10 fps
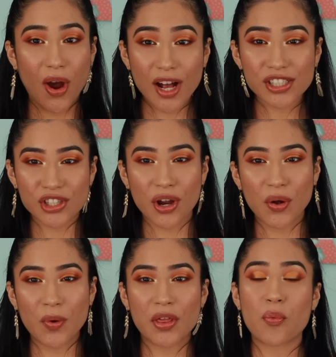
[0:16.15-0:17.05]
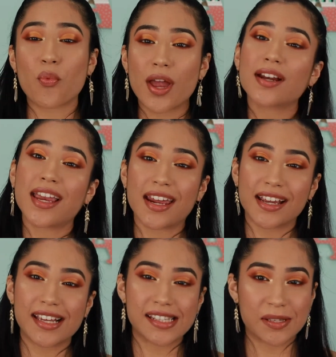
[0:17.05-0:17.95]
all struggle with when
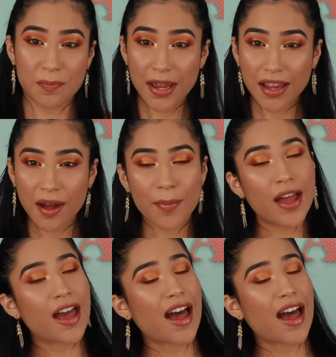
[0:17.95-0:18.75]
getting into makeup.